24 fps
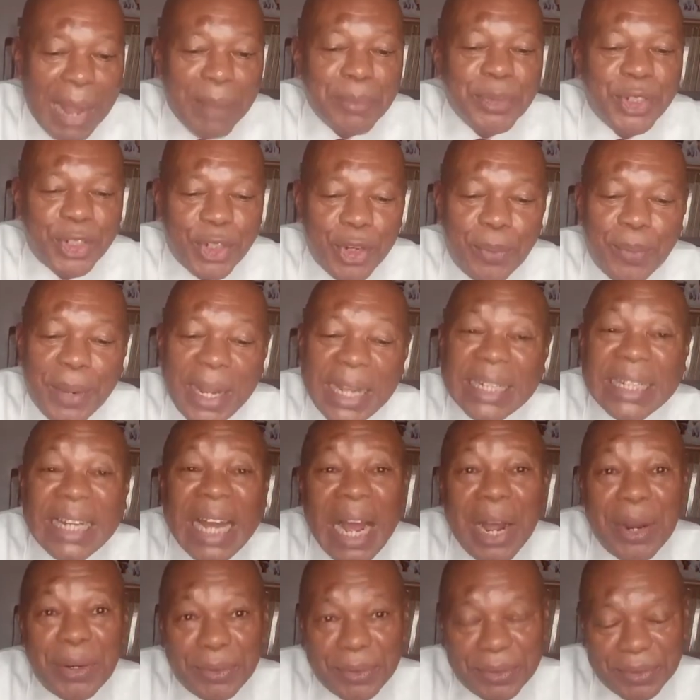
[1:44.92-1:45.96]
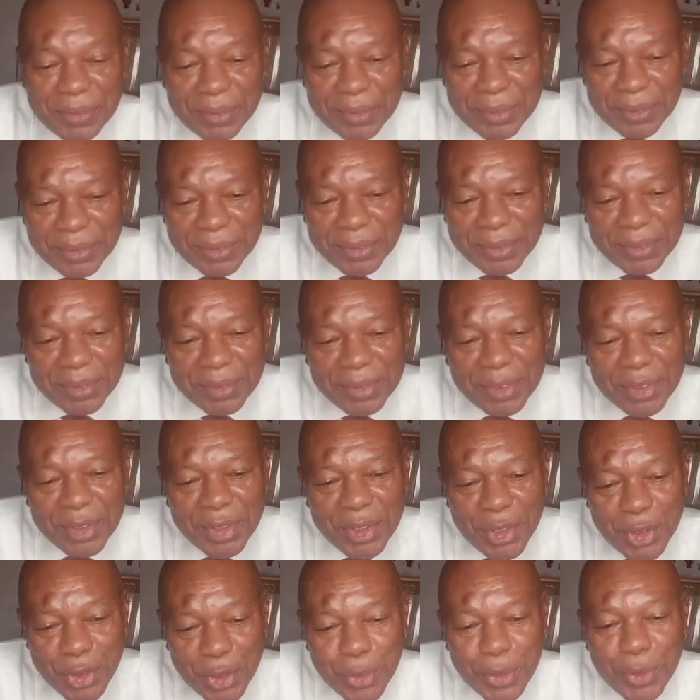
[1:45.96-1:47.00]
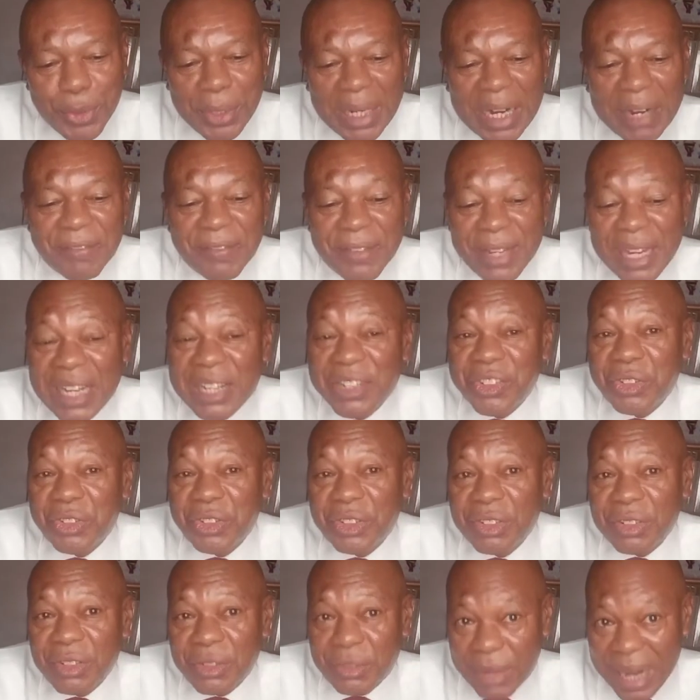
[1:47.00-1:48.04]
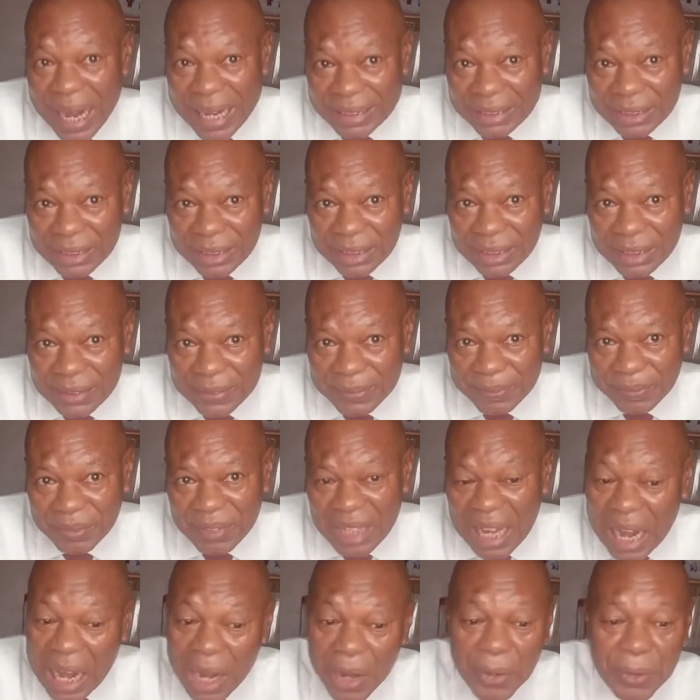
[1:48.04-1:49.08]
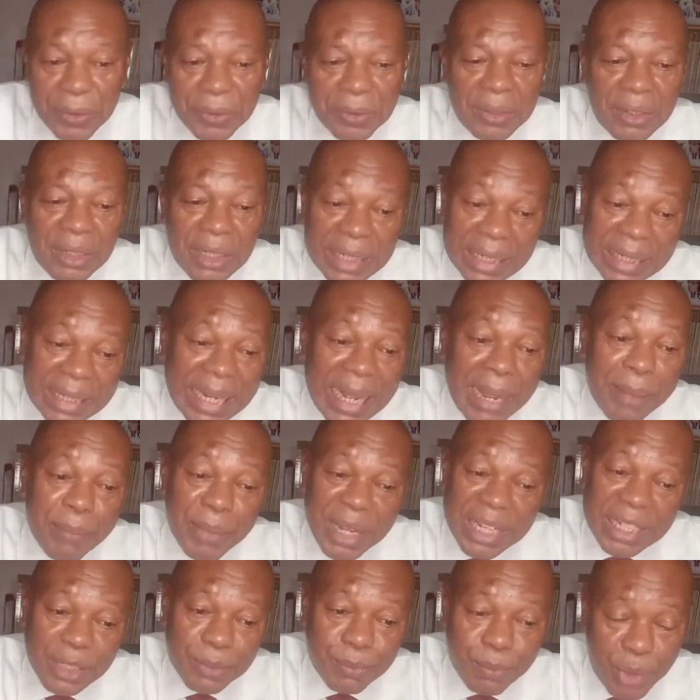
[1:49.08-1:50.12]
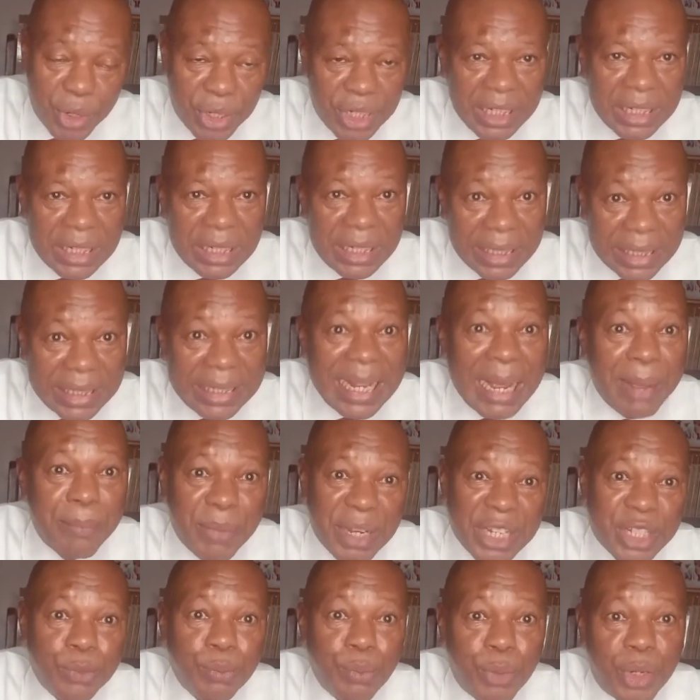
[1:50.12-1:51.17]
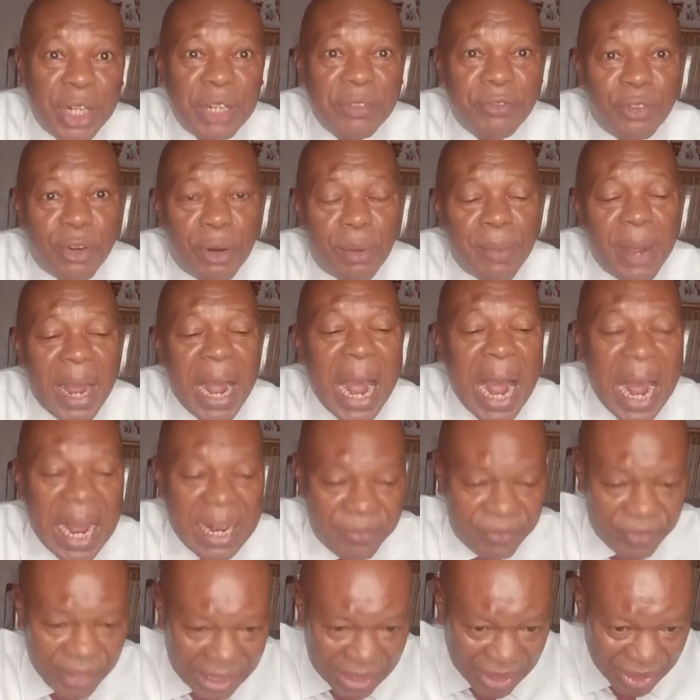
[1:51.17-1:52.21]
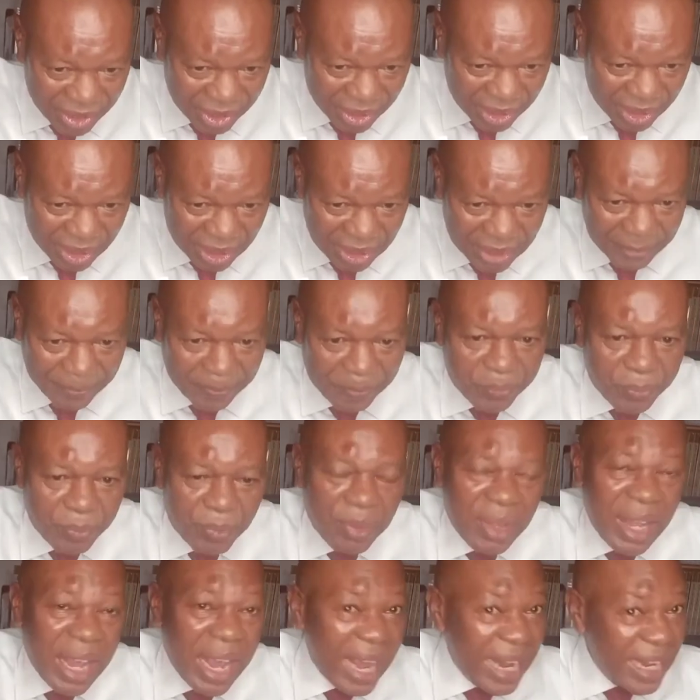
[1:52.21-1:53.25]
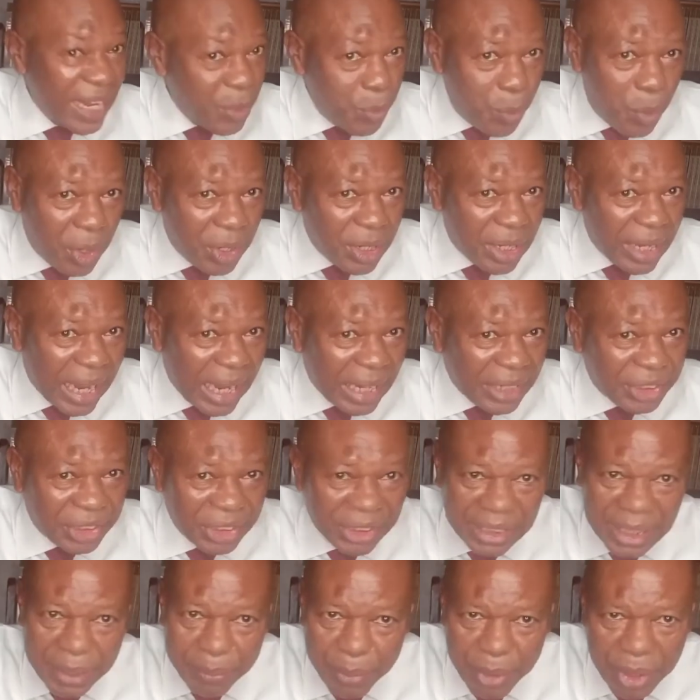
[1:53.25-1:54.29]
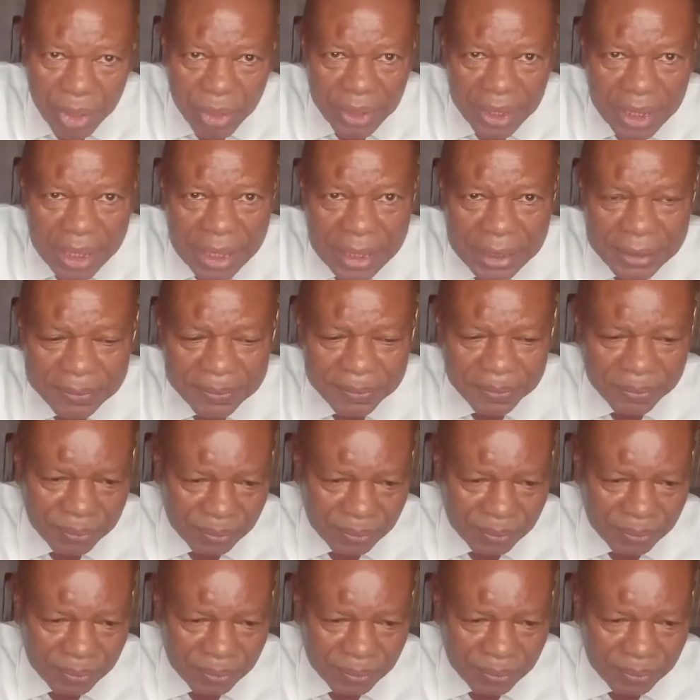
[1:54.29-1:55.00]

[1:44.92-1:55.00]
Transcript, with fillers: I'm sure by now you would have guessed right how Linda makes money. Linda makes money from adverts. Any wonder she's a millionaire?